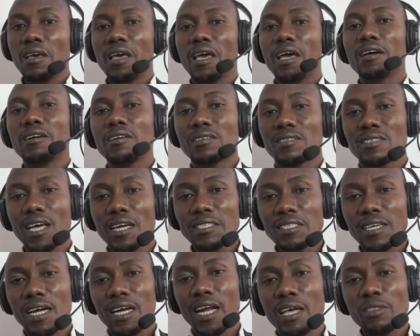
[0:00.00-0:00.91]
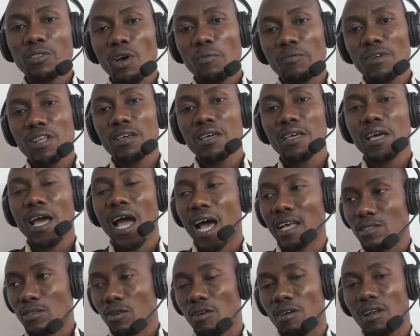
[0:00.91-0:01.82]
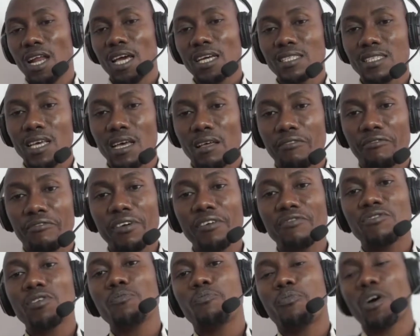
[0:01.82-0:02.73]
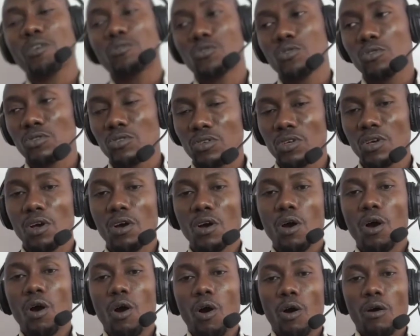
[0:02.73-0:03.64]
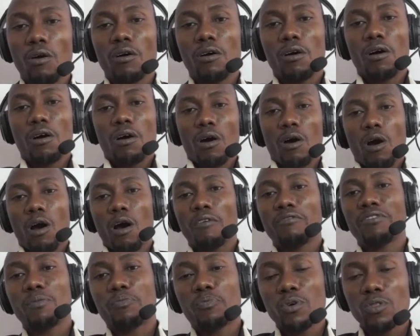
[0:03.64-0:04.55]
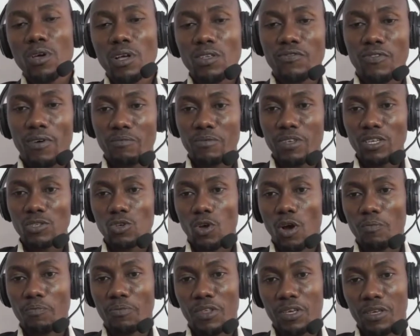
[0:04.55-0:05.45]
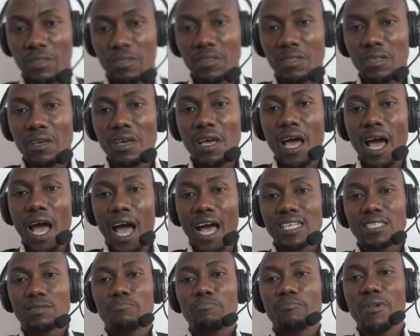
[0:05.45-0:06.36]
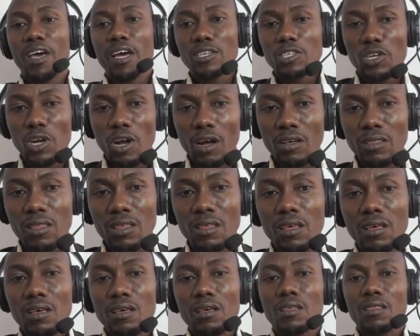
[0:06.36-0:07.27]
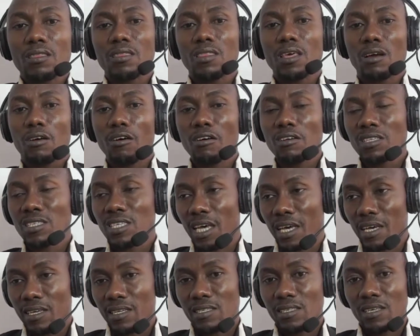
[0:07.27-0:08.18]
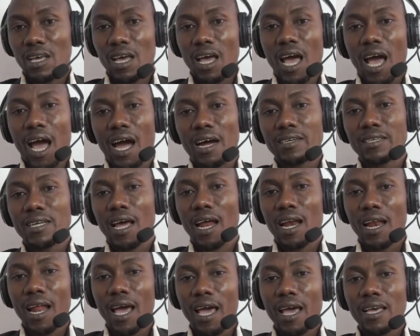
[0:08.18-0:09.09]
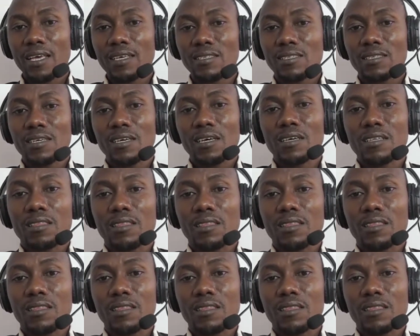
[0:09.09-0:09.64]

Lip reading: A researcher randomly has collected 50 bottles of the product from this company, has measured the contents and realized